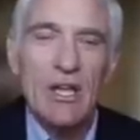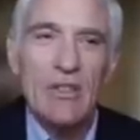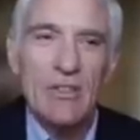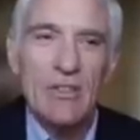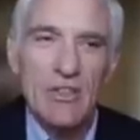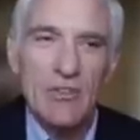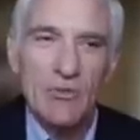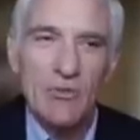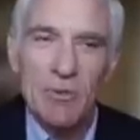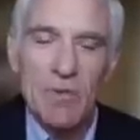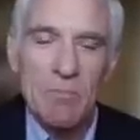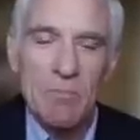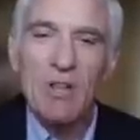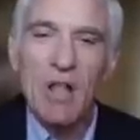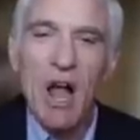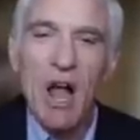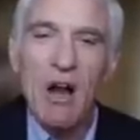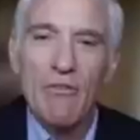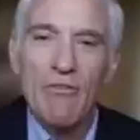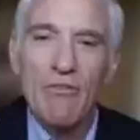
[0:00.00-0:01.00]
These
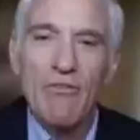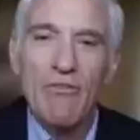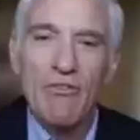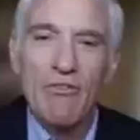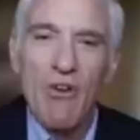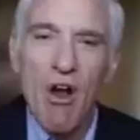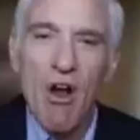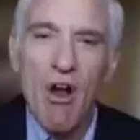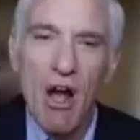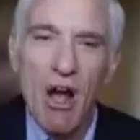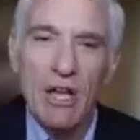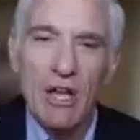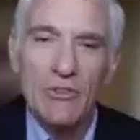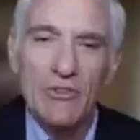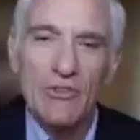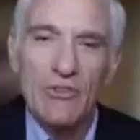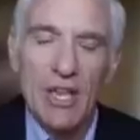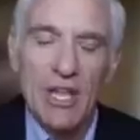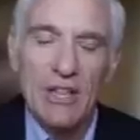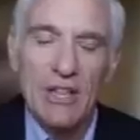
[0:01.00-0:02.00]
people are
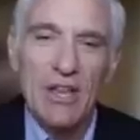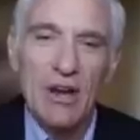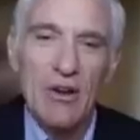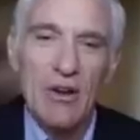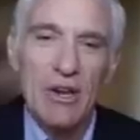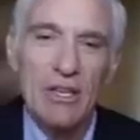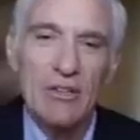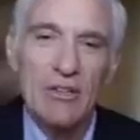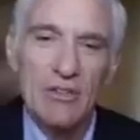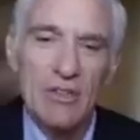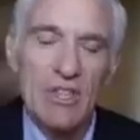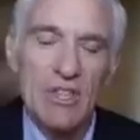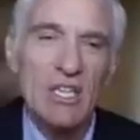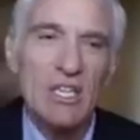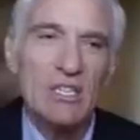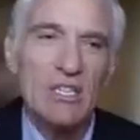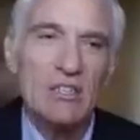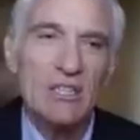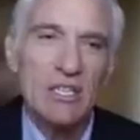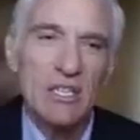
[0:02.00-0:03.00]
frauds, and they're in
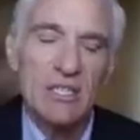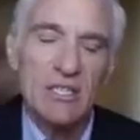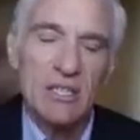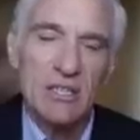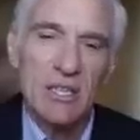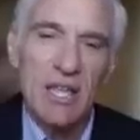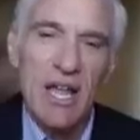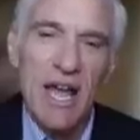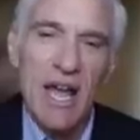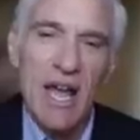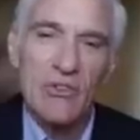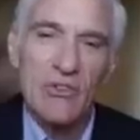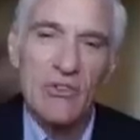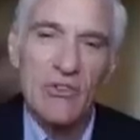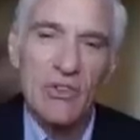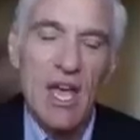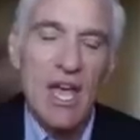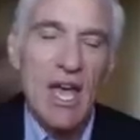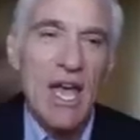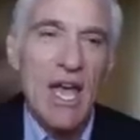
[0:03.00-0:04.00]
the elite
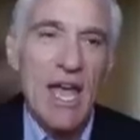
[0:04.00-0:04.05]
class,